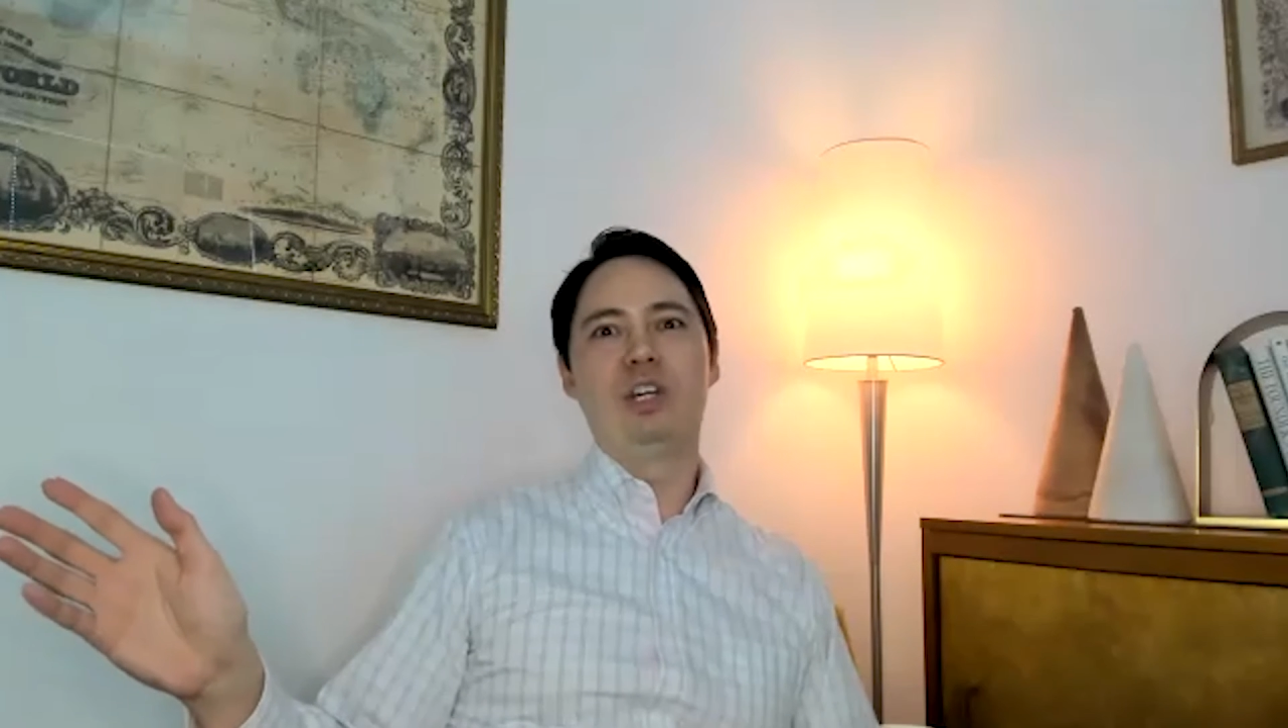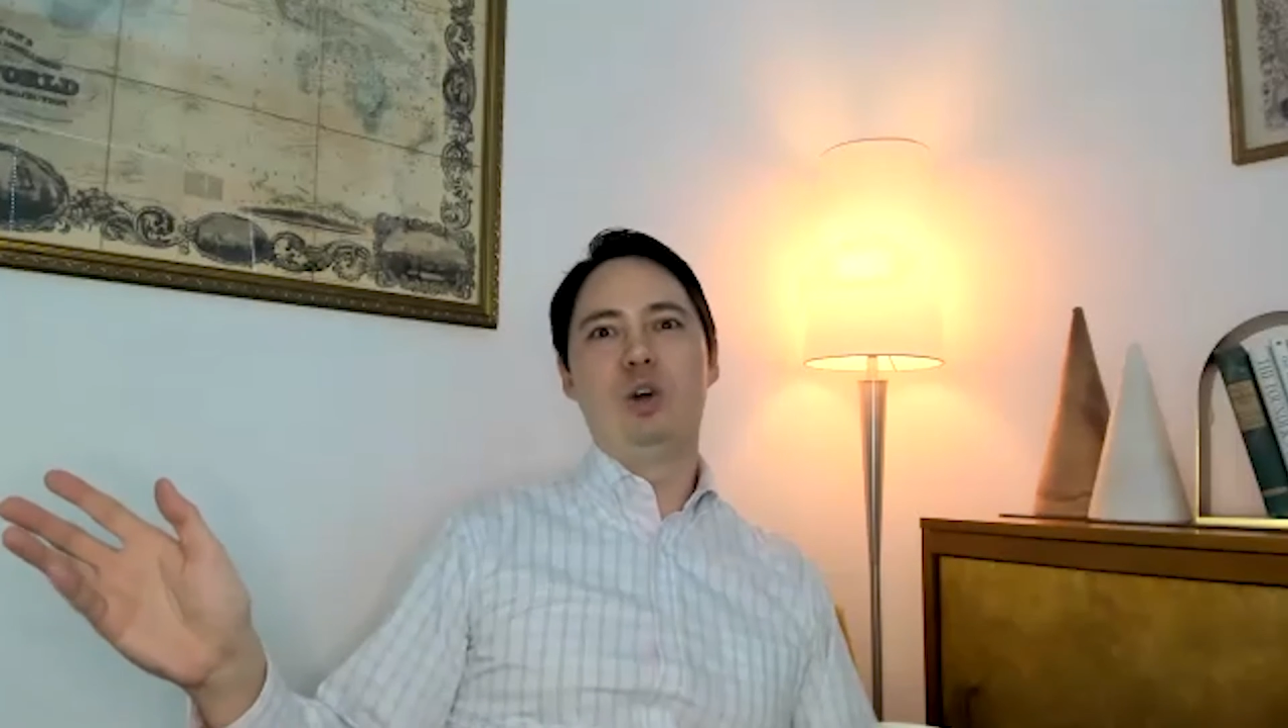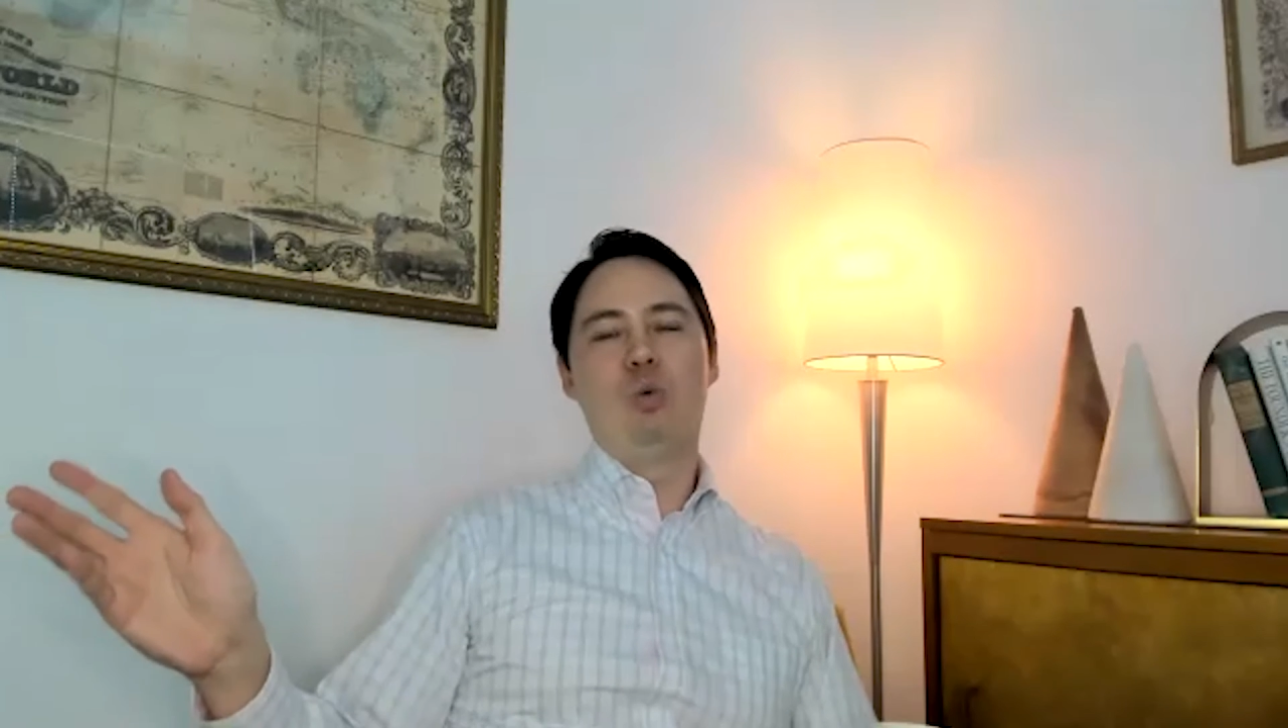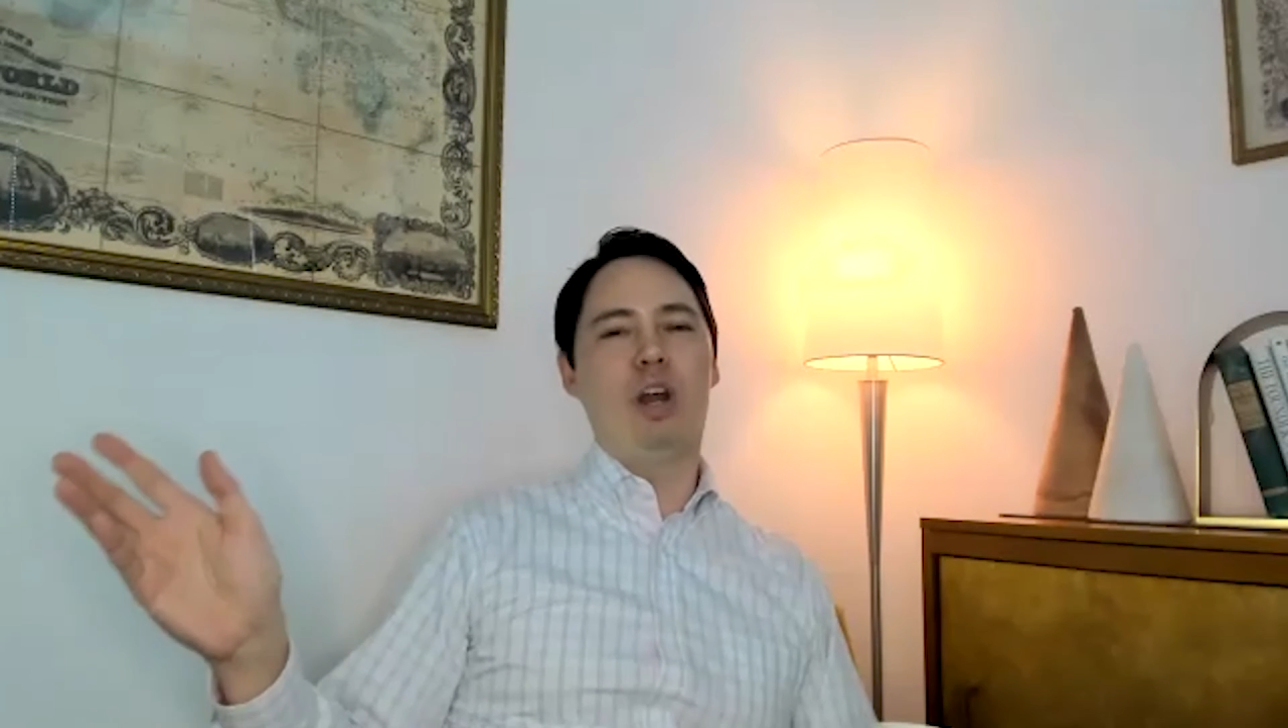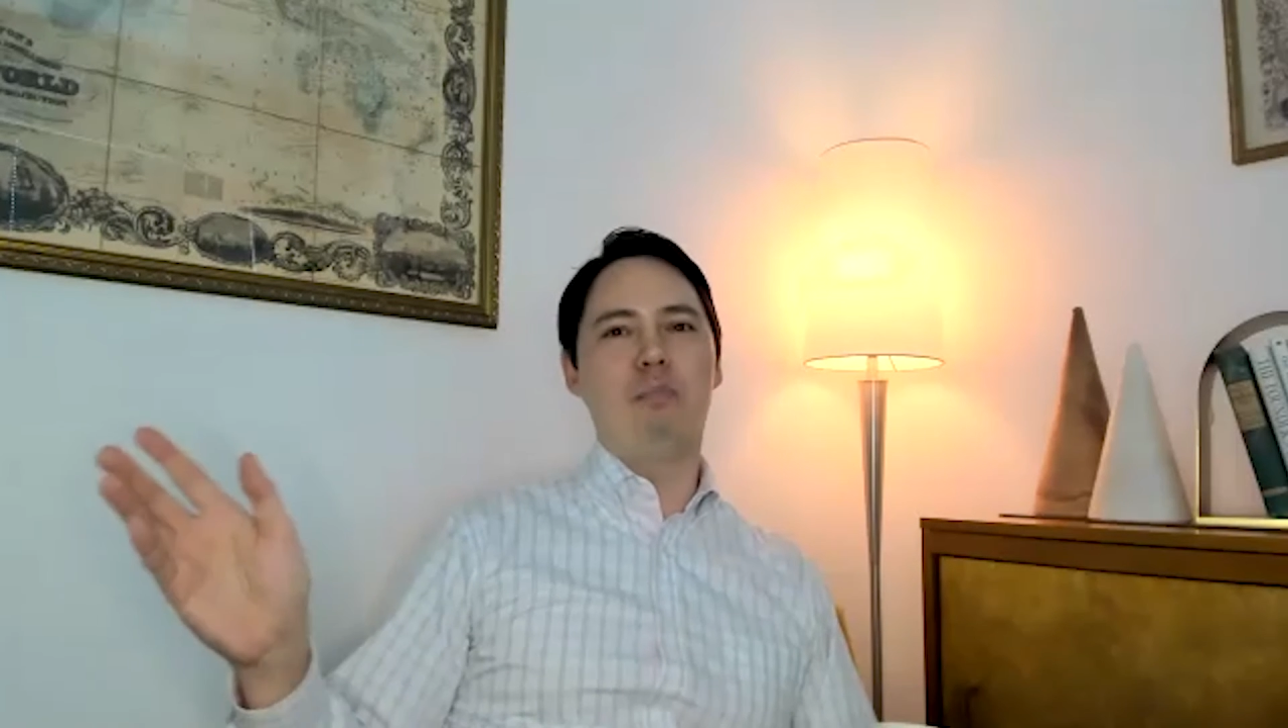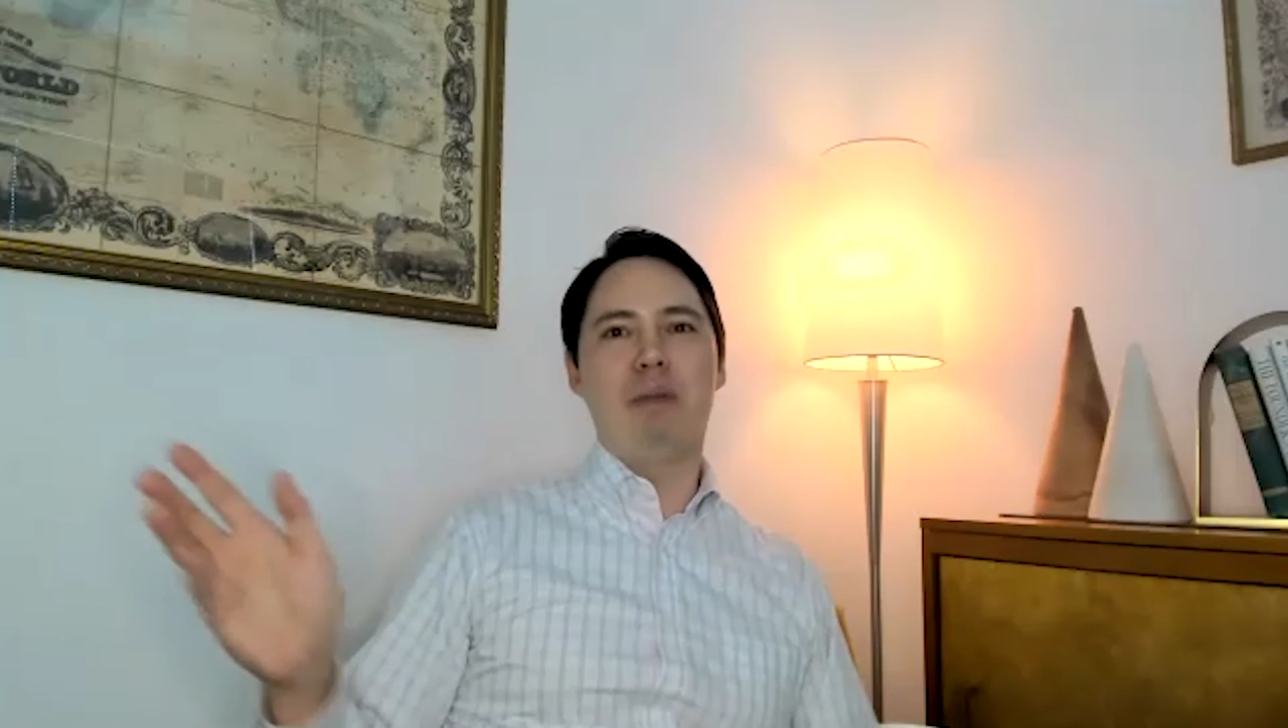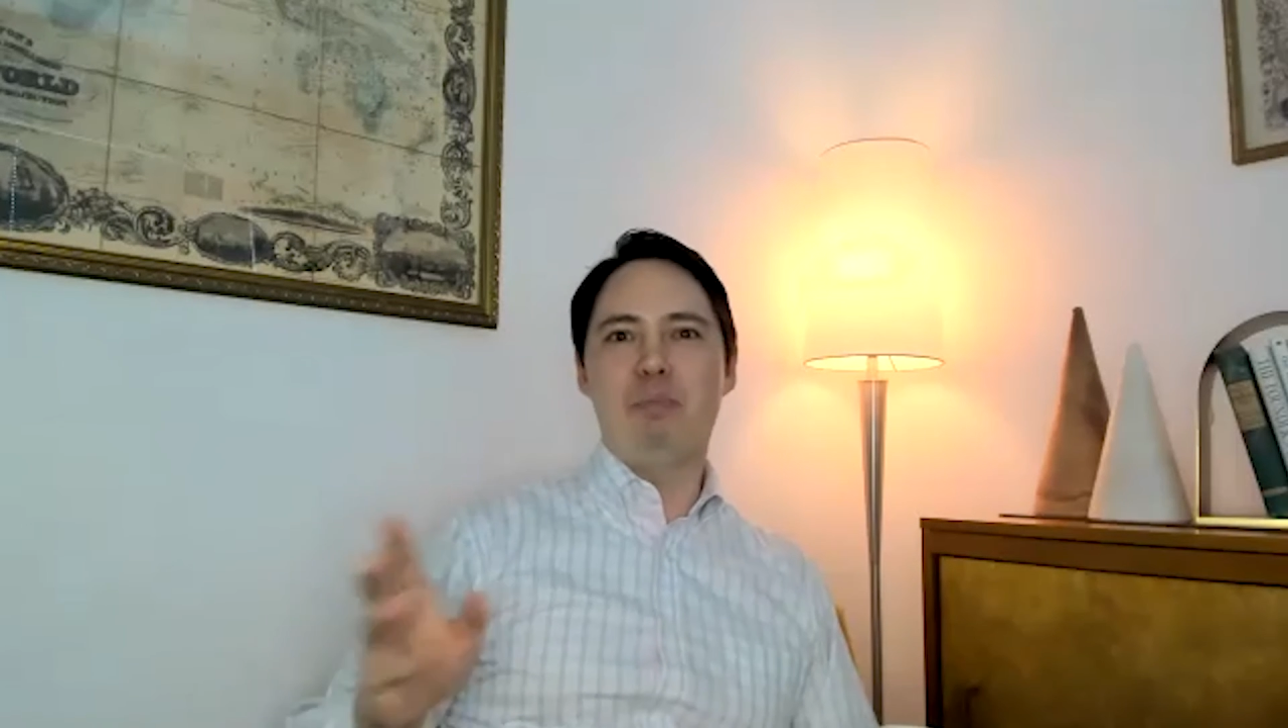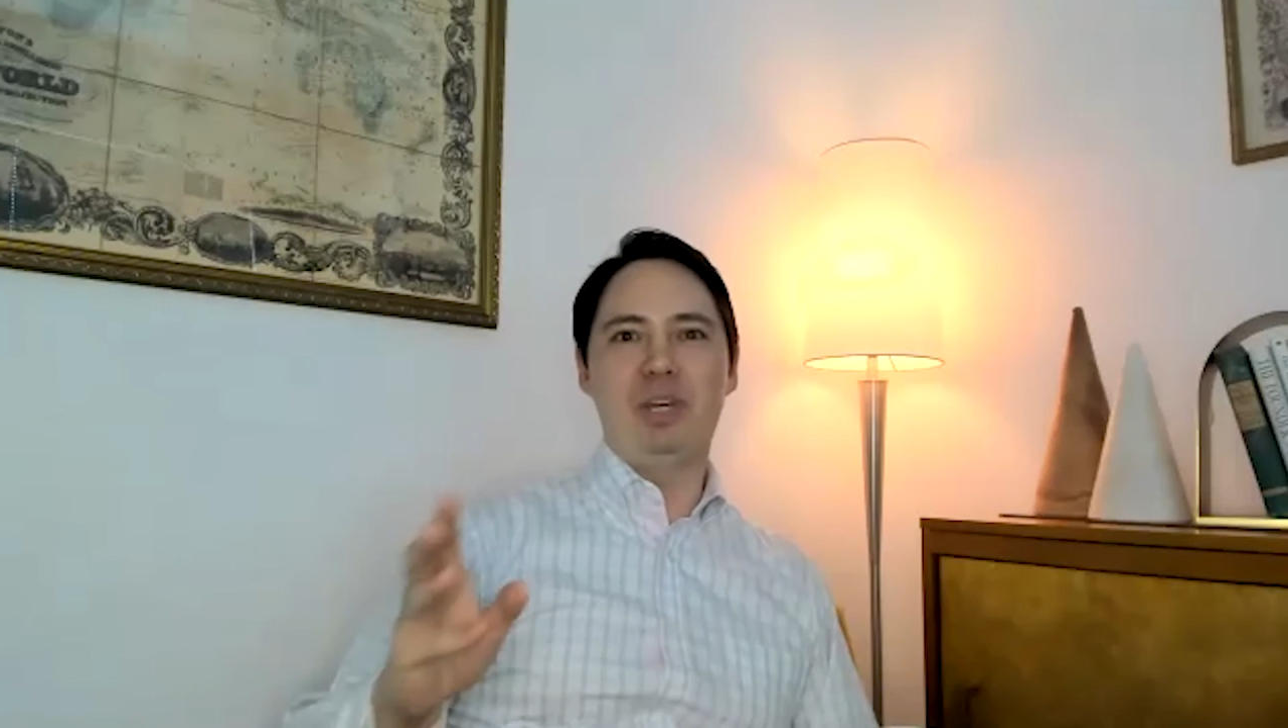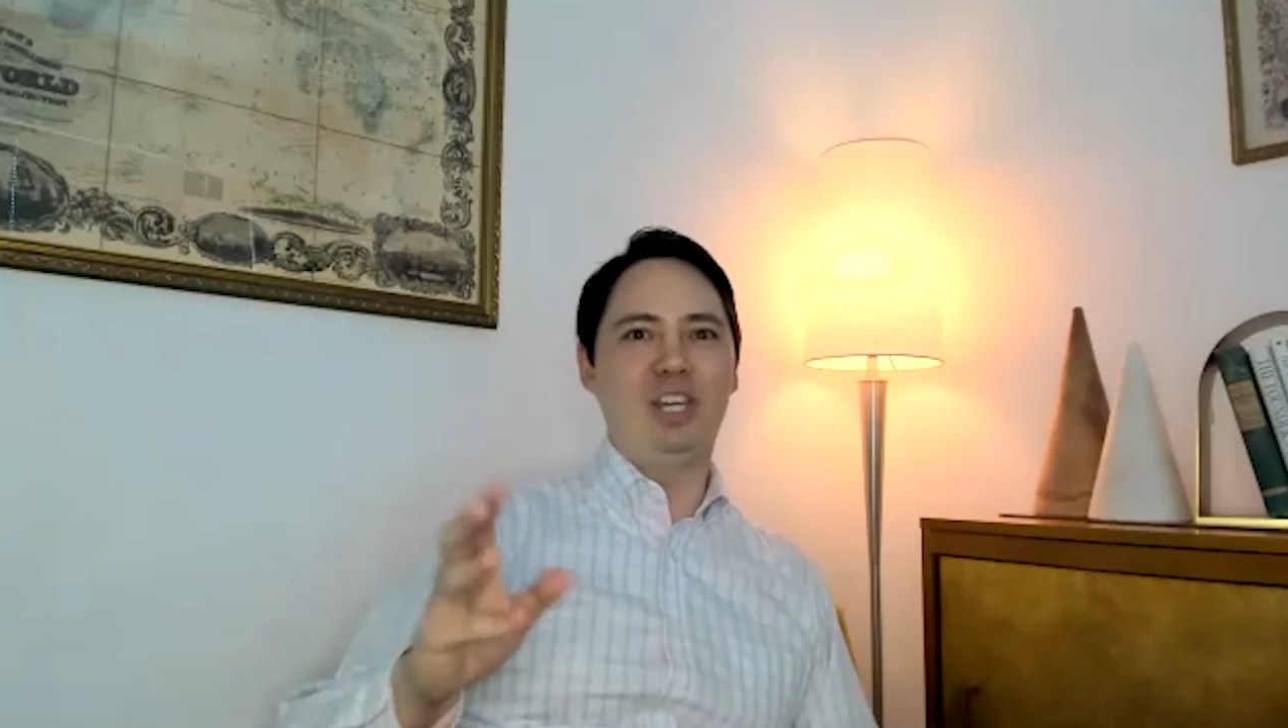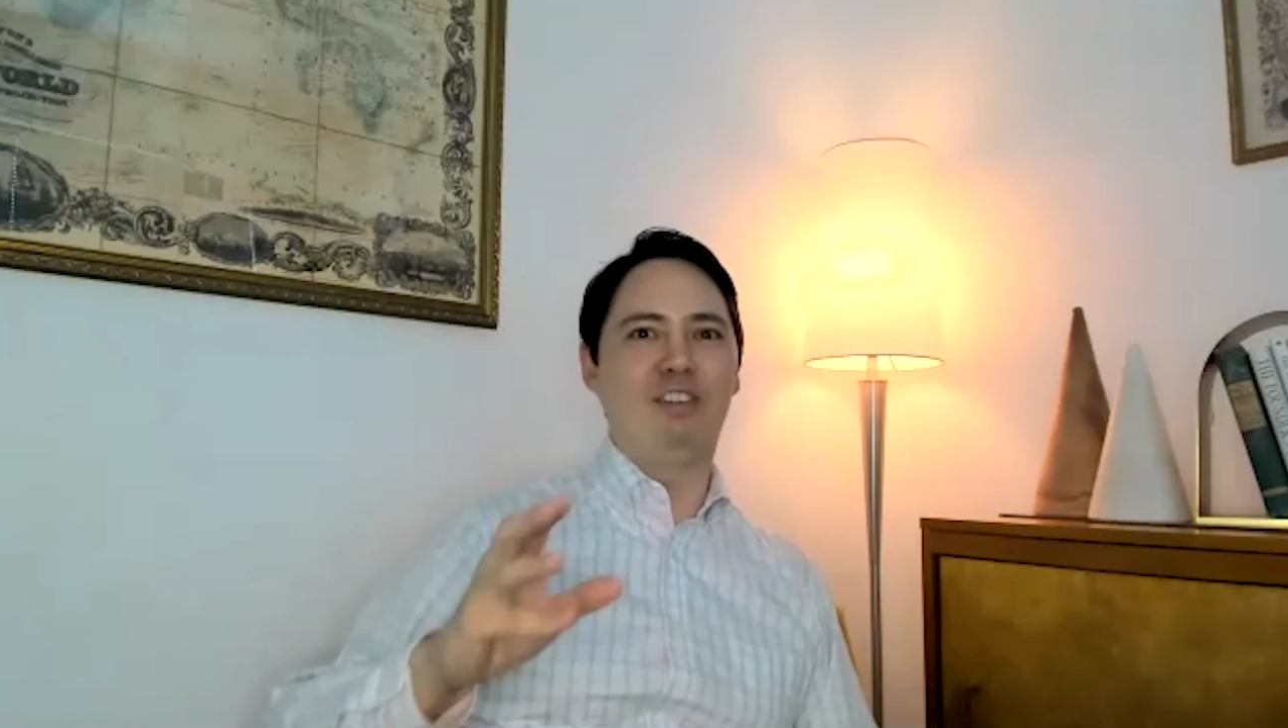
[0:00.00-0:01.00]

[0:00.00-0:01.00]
where it might be a